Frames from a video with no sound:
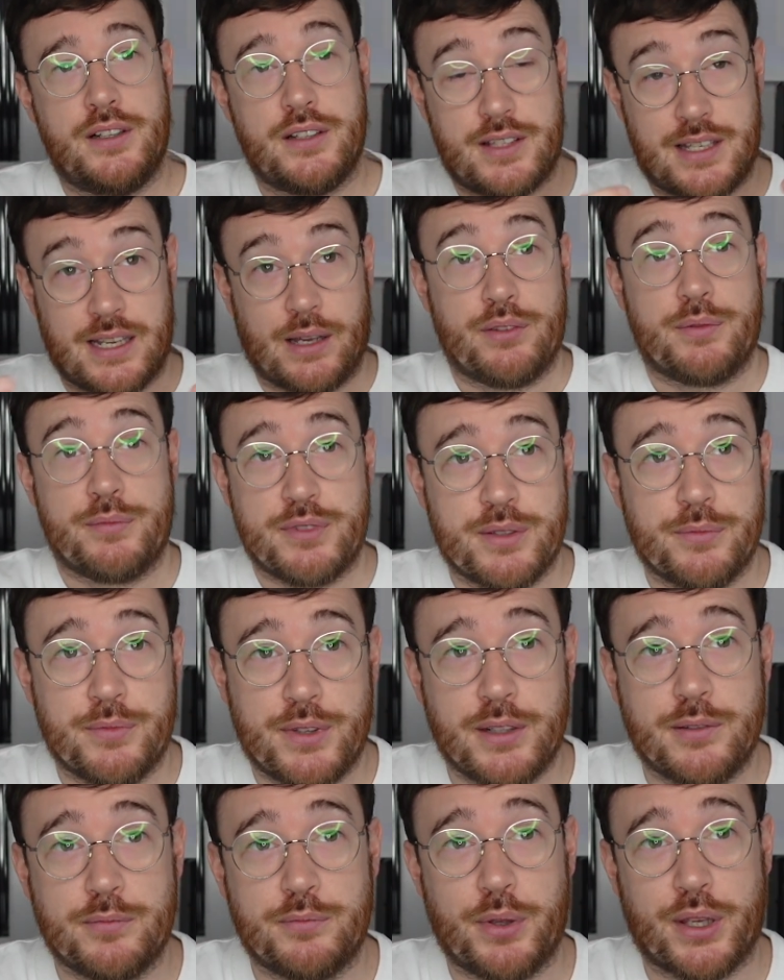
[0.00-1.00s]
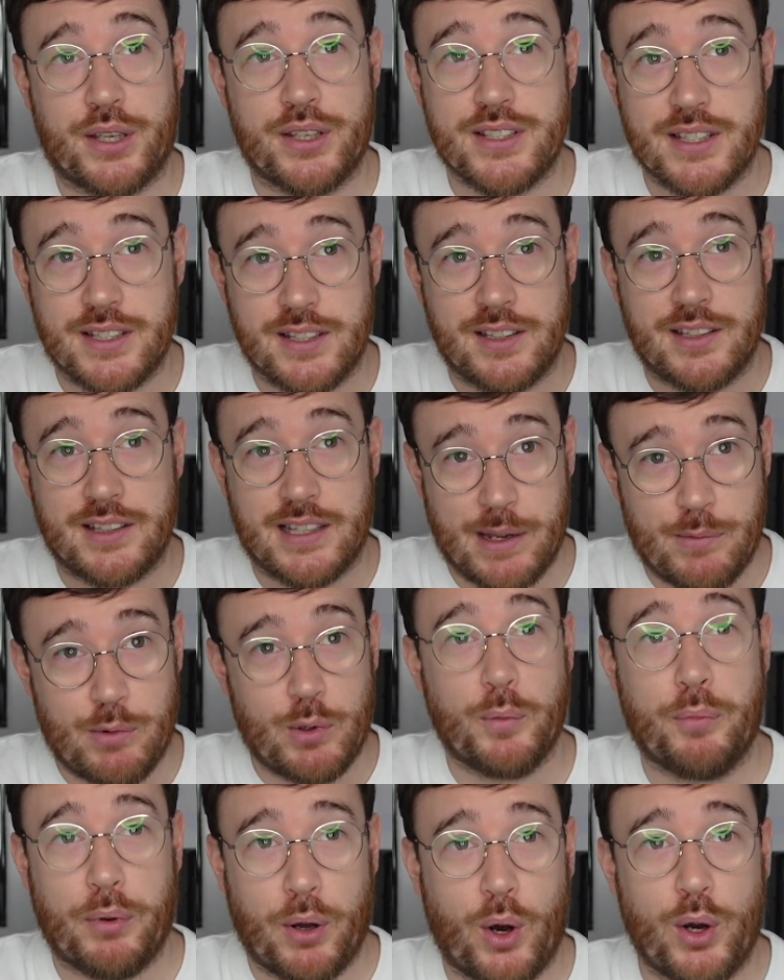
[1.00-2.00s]
sell them something because they
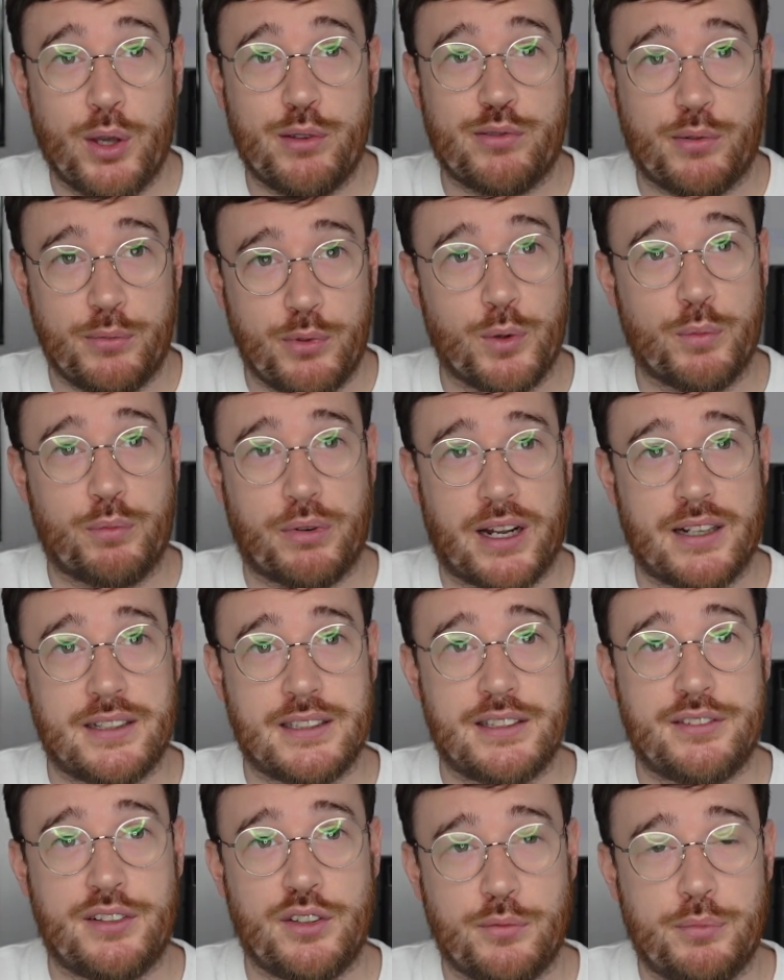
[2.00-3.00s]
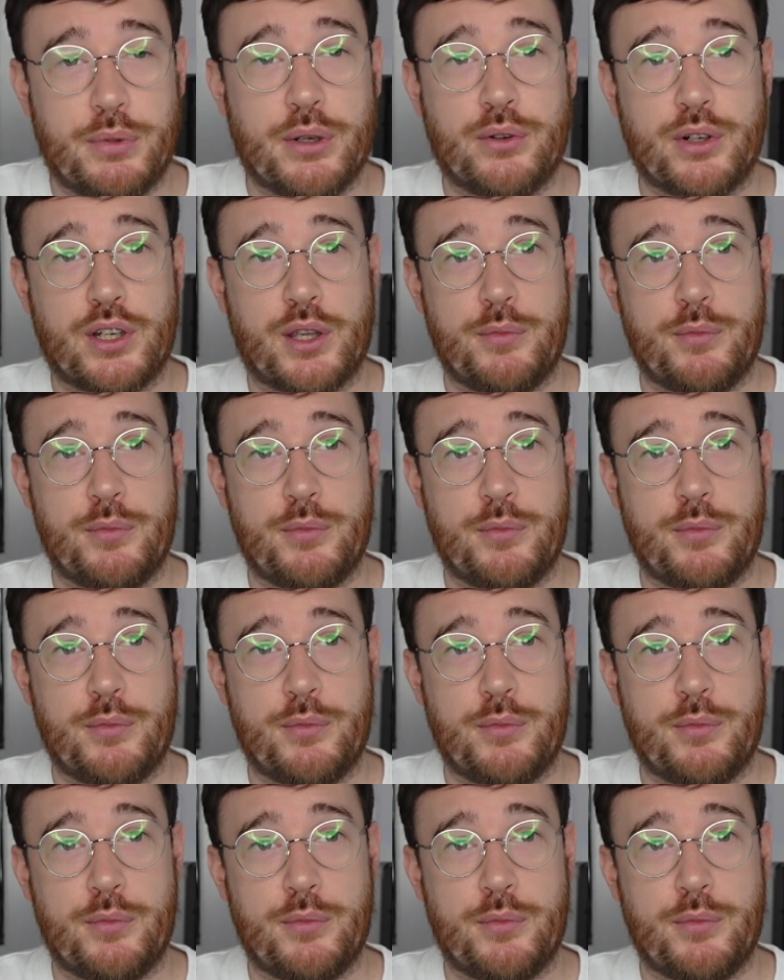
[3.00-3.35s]
will buy from your brand if you've built